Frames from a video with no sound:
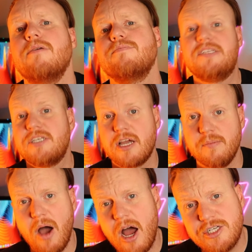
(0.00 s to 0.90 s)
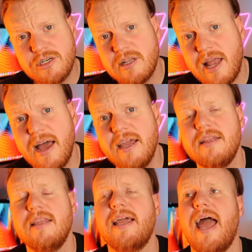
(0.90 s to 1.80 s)
If it's a commercial
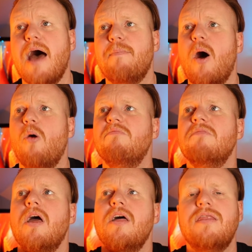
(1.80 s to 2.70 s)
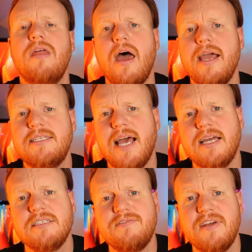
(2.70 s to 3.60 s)
client, they get about 30
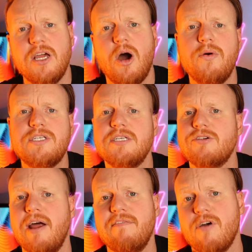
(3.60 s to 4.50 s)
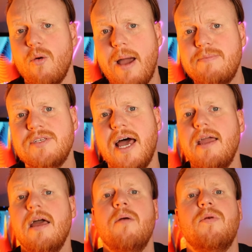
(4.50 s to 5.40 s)
seconds video, which is great for a
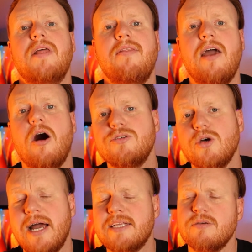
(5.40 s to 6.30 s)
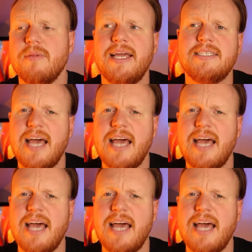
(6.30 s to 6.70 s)
website, but then they also get some like